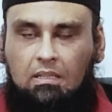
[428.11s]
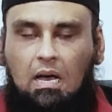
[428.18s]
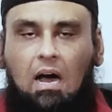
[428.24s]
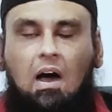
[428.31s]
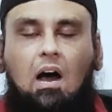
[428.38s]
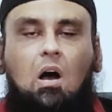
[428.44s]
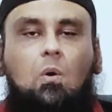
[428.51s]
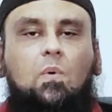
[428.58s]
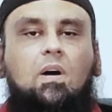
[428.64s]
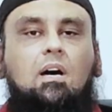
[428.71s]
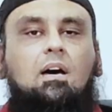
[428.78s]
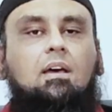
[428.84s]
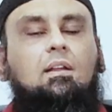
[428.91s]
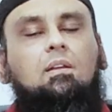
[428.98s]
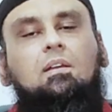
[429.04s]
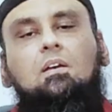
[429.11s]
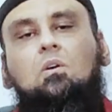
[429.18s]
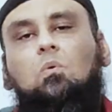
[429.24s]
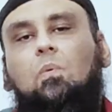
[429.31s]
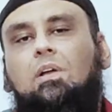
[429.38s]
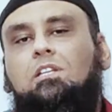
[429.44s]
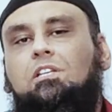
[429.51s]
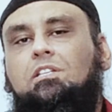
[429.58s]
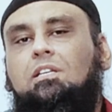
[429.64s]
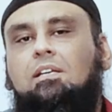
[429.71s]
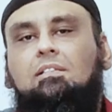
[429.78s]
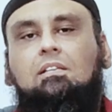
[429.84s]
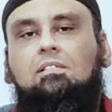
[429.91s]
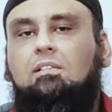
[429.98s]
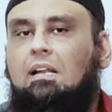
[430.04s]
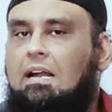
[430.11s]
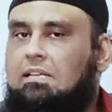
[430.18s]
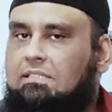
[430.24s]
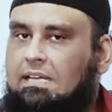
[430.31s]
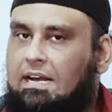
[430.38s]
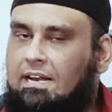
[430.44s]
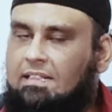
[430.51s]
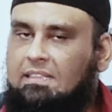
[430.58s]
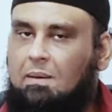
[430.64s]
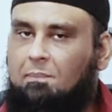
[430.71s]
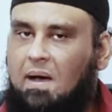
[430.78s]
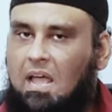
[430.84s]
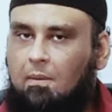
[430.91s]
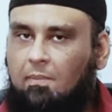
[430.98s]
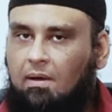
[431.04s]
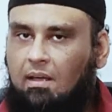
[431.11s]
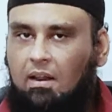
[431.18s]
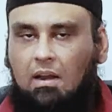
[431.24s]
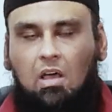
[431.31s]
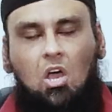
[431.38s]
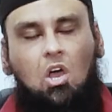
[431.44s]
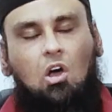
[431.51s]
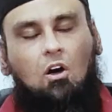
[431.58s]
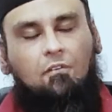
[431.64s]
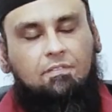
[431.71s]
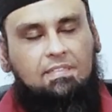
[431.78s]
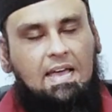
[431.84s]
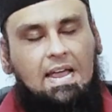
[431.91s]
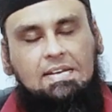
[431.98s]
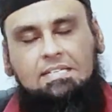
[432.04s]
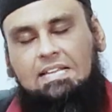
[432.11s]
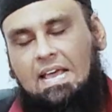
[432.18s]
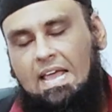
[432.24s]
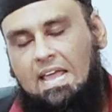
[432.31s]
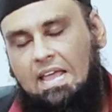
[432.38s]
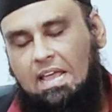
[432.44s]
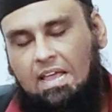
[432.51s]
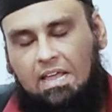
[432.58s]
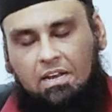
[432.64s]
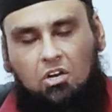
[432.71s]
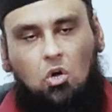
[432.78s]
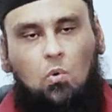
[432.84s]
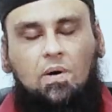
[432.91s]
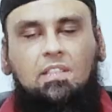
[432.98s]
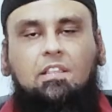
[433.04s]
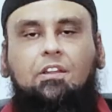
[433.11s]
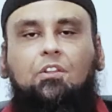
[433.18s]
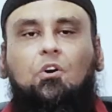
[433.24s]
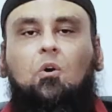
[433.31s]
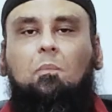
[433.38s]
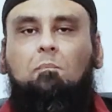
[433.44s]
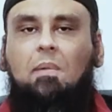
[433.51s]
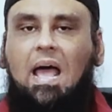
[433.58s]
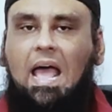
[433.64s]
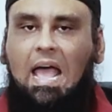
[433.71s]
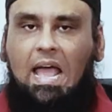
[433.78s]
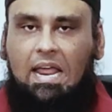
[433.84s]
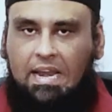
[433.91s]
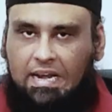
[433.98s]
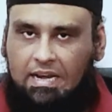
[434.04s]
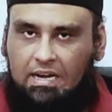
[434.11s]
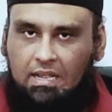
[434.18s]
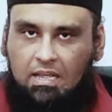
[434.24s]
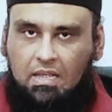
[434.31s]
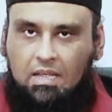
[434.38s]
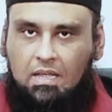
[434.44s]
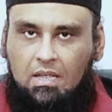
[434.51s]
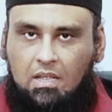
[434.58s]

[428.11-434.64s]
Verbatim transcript: The hour which Jesus Christ said in the Bible, of that day knoweth no man,